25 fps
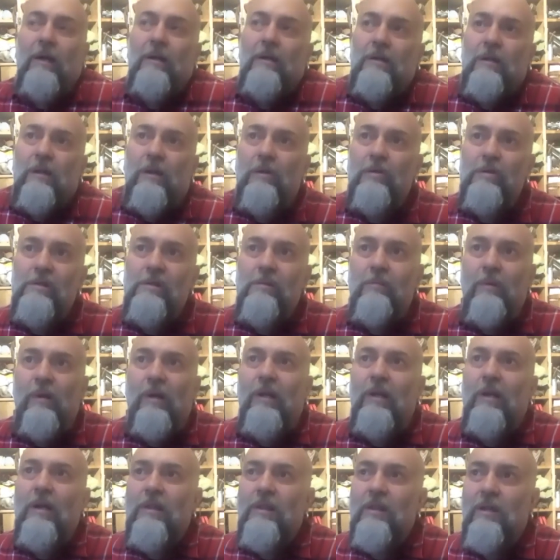you know,
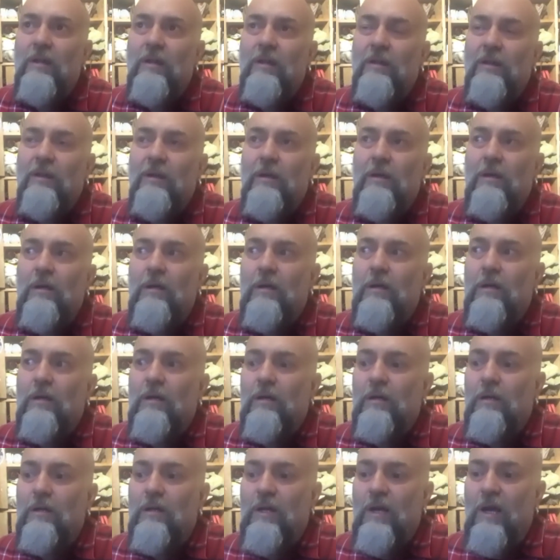similarly, I think
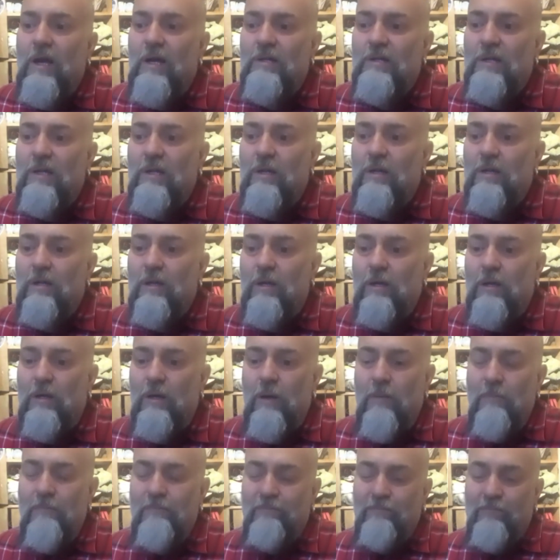the idea that
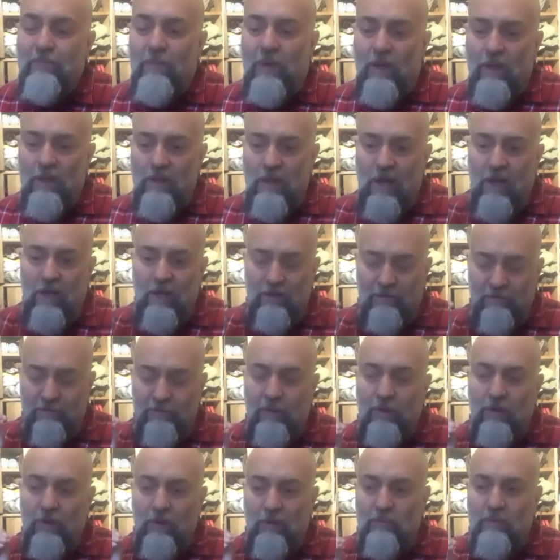they're
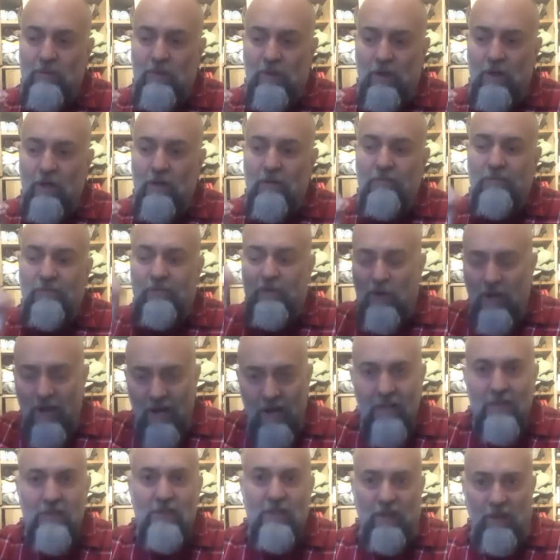confronted with a lot of
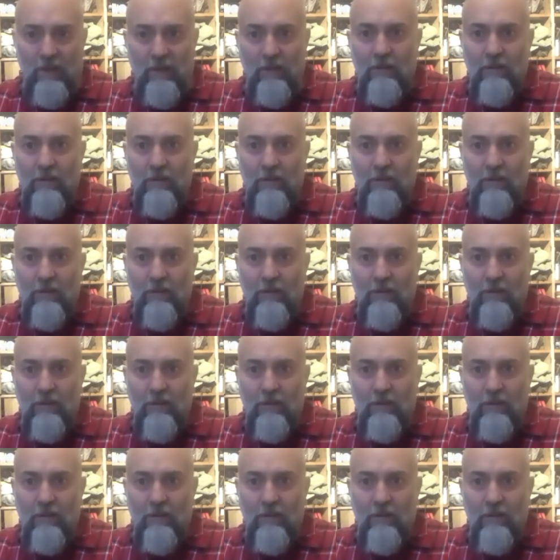variety,